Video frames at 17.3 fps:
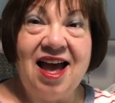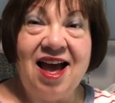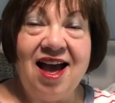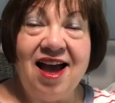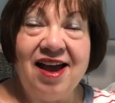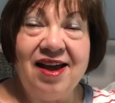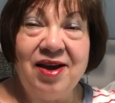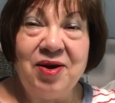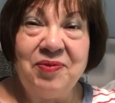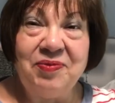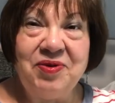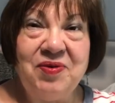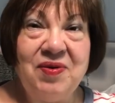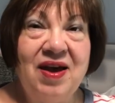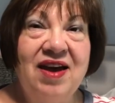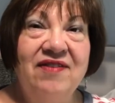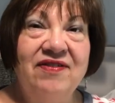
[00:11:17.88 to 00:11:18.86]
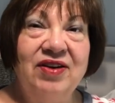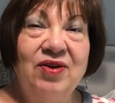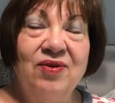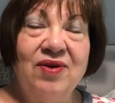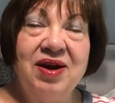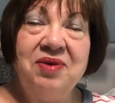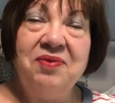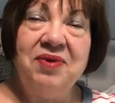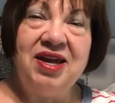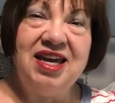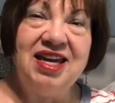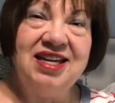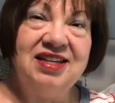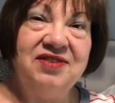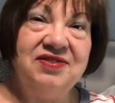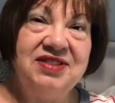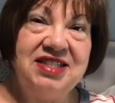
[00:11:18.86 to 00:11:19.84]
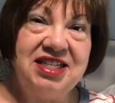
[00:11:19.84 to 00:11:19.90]
I hope you have a great
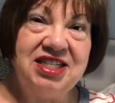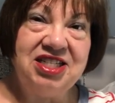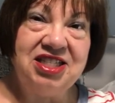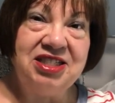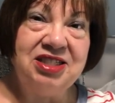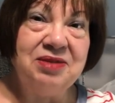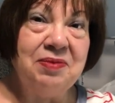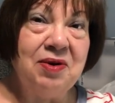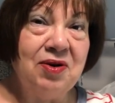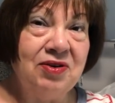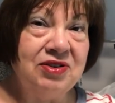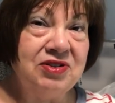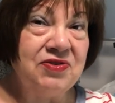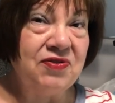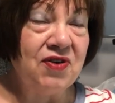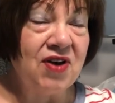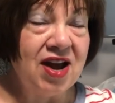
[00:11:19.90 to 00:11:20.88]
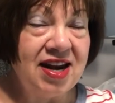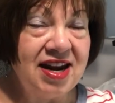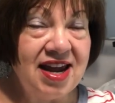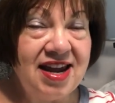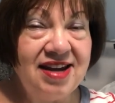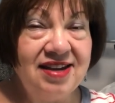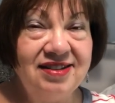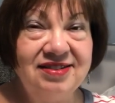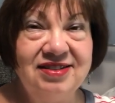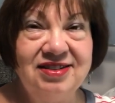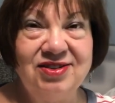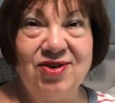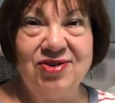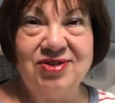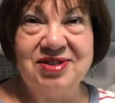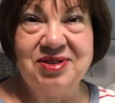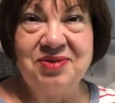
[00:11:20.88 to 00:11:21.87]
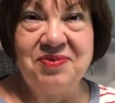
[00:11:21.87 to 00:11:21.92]
weekend of stitching. Tomorrow's Friday,
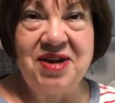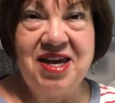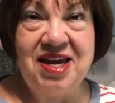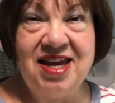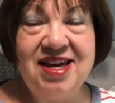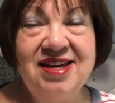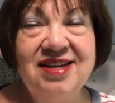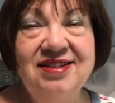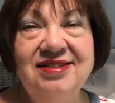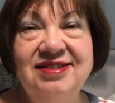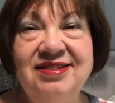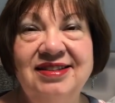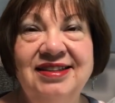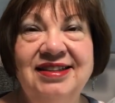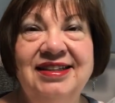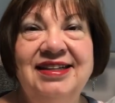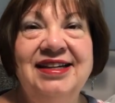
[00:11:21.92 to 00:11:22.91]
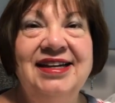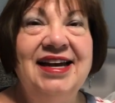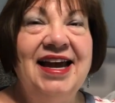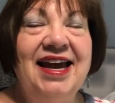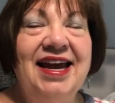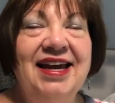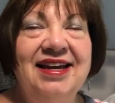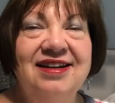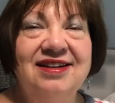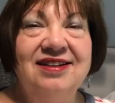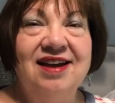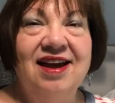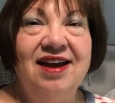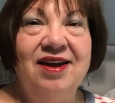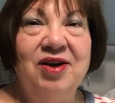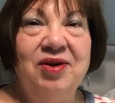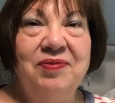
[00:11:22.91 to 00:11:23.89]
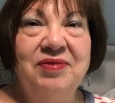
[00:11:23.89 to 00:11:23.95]
starts the weekend, and
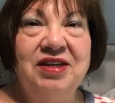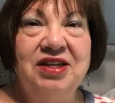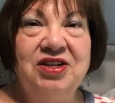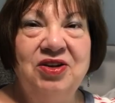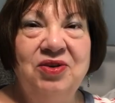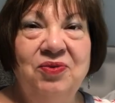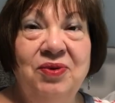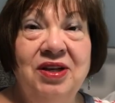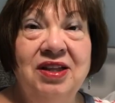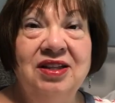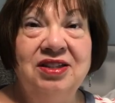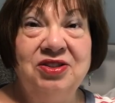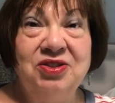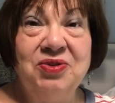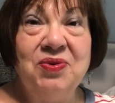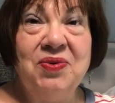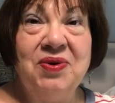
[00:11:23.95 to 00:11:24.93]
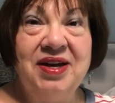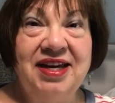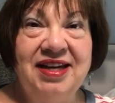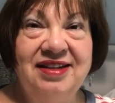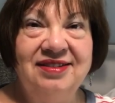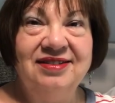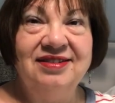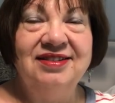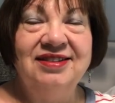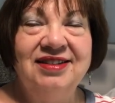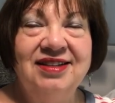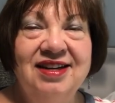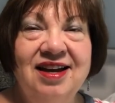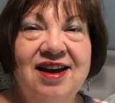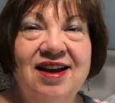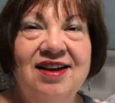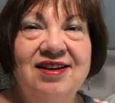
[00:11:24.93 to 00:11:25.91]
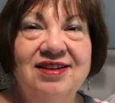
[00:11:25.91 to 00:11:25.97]
I hope that you will enjoy
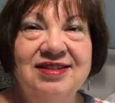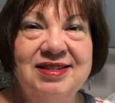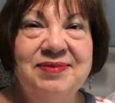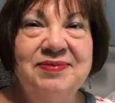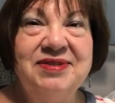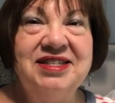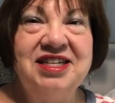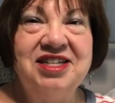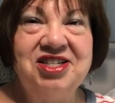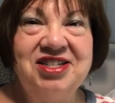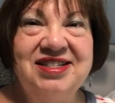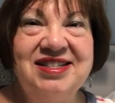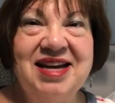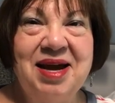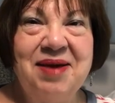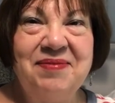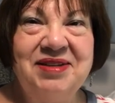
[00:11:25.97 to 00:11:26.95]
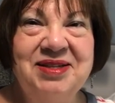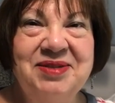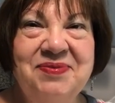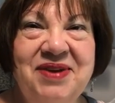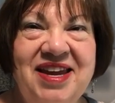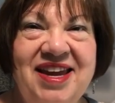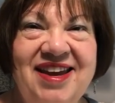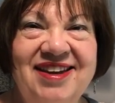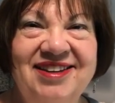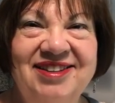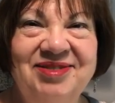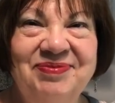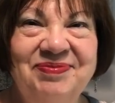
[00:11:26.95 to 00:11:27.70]
some stitching time this weekend.